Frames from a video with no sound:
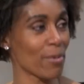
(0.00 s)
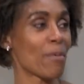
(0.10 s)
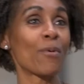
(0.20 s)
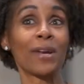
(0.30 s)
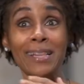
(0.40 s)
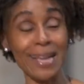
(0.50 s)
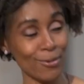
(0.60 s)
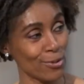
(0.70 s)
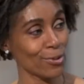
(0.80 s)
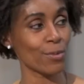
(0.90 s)
reporting, now
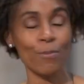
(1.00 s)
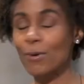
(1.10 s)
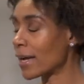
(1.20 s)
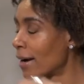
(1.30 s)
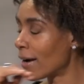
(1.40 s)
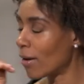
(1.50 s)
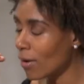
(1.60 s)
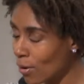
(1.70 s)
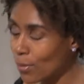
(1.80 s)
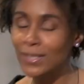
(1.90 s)
news reporting, I
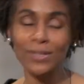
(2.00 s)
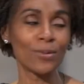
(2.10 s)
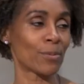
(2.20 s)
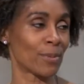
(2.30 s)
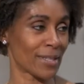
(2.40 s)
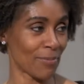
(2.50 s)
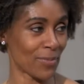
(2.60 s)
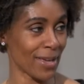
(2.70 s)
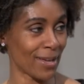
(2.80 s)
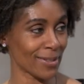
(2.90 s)
always knew there'd be
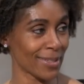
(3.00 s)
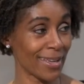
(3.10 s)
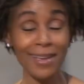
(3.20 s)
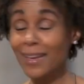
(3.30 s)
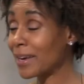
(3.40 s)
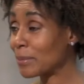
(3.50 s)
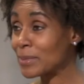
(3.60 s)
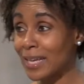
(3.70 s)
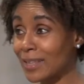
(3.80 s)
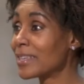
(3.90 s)
something else. Mm-hmm. And I'm
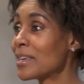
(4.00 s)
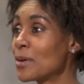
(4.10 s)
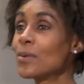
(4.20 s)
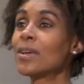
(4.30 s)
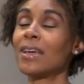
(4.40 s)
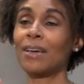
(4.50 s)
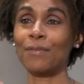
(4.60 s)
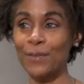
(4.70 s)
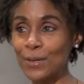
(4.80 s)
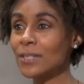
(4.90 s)
telling you,
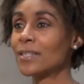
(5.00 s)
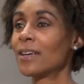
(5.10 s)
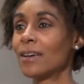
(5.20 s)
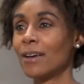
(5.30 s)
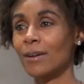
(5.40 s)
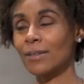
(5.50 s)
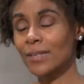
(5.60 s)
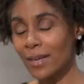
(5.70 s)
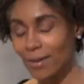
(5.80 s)
at first, I was like,